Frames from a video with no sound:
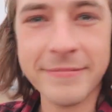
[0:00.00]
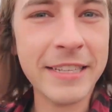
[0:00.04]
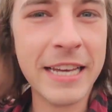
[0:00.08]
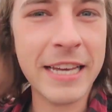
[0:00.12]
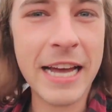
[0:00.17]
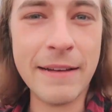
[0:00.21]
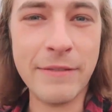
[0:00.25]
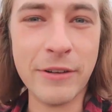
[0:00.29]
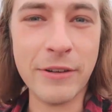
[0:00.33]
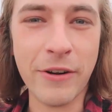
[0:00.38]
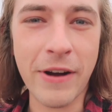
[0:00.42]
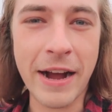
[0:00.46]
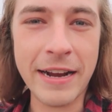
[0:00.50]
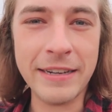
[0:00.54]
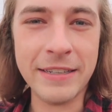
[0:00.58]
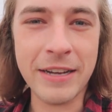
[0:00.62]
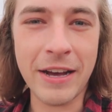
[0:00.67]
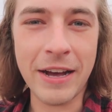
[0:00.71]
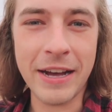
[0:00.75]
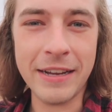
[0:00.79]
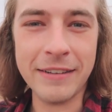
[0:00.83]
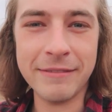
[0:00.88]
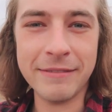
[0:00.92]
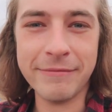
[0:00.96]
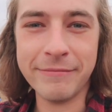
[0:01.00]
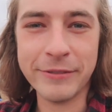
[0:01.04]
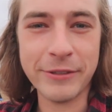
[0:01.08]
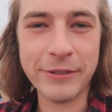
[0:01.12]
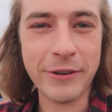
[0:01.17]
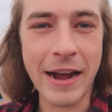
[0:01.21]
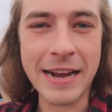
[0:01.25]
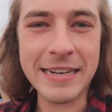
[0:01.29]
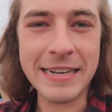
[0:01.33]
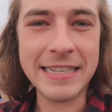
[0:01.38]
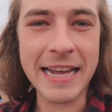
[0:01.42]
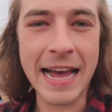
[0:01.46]
have a great night,
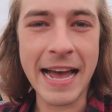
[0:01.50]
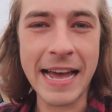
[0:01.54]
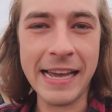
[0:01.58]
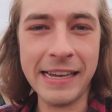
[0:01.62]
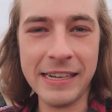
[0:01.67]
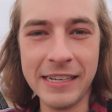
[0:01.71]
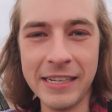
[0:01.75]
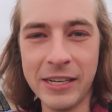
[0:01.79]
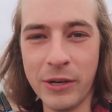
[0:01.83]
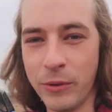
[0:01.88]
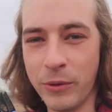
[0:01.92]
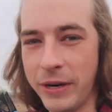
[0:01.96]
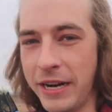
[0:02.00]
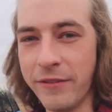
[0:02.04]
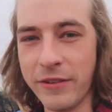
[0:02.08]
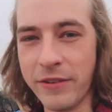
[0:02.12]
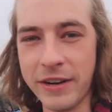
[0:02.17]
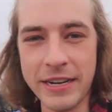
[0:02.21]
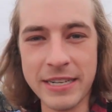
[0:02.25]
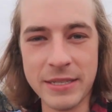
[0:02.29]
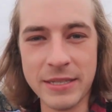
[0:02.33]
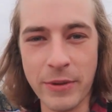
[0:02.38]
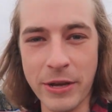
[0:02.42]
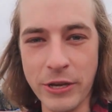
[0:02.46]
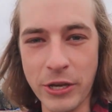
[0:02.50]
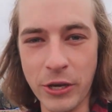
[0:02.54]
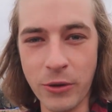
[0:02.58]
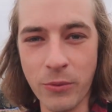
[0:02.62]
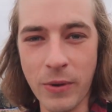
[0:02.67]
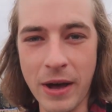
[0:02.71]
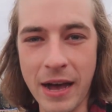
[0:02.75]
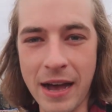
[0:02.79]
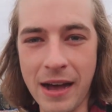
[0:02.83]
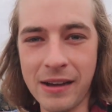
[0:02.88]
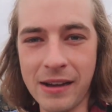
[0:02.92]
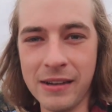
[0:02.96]
great day, whatever it is where
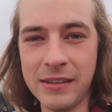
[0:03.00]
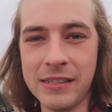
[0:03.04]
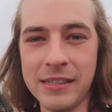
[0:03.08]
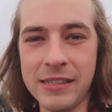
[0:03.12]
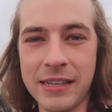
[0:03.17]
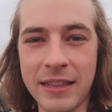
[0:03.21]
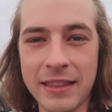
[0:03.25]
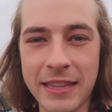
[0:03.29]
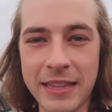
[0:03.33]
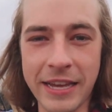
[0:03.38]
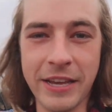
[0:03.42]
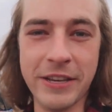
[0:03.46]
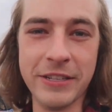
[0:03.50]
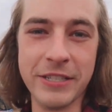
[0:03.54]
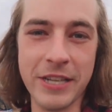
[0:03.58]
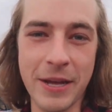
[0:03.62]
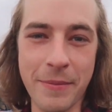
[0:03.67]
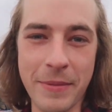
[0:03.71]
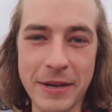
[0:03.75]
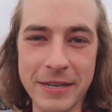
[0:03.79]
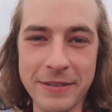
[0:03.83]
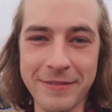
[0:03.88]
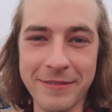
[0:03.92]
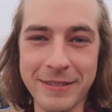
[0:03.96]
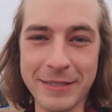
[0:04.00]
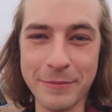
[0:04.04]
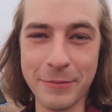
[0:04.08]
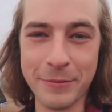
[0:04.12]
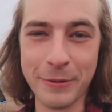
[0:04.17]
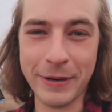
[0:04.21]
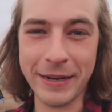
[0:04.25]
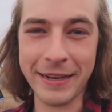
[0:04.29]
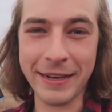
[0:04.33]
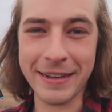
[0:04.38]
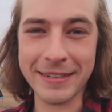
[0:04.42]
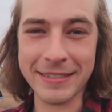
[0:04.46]
you are. Thank you so much for
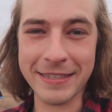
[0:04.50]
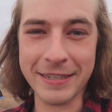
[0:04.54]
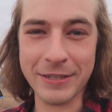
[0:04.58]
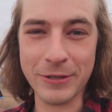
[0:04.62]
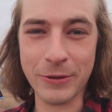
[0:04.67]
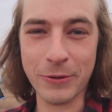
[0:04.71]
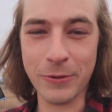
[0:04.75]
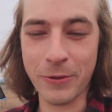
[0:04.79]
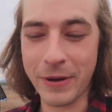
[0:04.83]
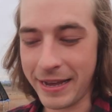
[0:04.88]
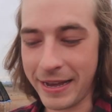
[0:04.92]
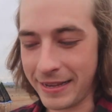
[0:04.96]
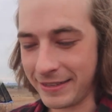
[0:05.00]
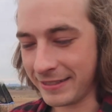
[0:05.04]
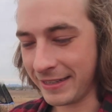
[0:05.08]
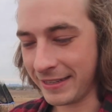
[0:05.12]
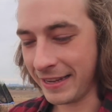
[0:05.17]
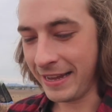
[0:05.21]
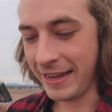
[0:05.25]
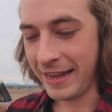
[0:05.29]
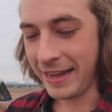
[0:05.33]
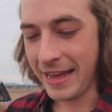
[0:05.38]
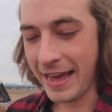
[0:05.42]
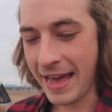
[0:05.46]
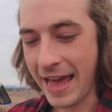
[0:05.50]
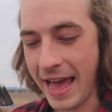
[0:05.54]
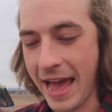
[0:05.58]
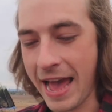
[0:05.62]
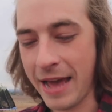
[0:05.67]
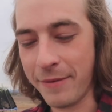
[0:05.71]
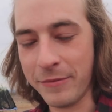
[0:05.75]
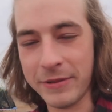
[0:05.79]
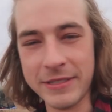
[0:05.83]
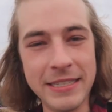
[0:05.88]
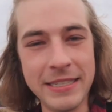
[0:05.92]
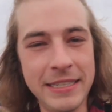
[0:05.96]
supporting us as always,
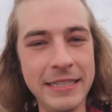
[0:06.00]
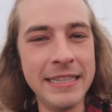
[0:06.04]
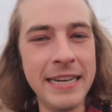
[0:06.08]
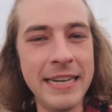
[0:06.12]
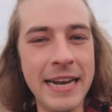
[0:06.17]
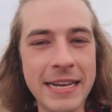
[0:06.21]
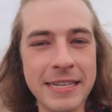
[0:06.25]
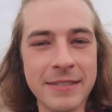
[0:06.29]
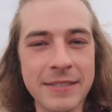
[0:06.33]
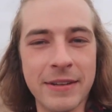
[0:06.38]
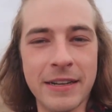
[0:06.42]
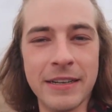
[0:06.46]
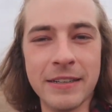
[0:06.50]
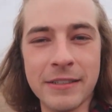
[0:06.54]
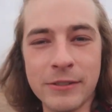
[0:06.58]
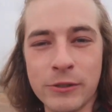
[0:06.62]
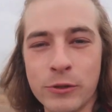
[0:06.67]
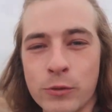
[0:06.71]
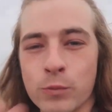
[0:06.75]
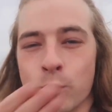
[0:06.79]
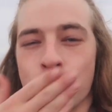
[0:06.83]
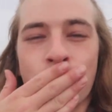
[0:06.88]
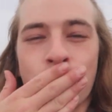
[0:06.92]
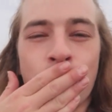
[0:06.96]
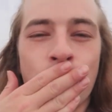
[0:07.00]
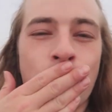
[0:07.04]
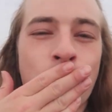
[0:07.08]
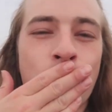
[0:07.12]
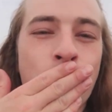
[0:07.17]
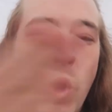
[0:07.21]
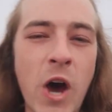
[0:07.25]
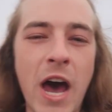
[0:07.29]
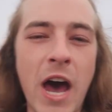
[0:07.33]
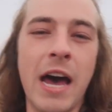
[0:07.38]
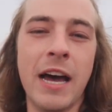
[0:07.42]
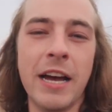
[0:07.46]
and we'll see you in the next one.
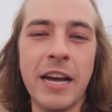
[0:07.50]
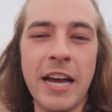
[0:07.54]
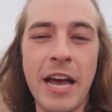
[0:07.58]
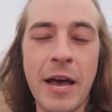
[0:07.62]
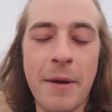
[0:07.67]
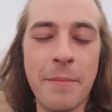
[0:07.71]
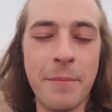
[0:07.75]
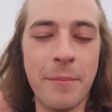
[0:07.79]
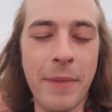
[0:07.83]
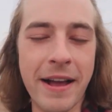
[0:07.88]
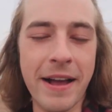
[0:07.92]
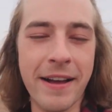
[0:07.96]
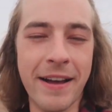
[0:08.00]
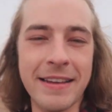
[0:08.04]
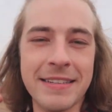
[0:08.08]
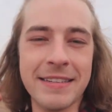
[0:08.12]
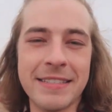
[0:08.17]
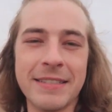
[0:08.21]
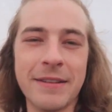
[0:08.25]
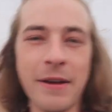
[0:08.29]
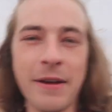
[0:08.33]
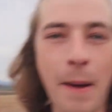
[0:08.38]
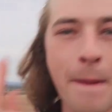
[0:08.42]
Mwah! Bye, guys.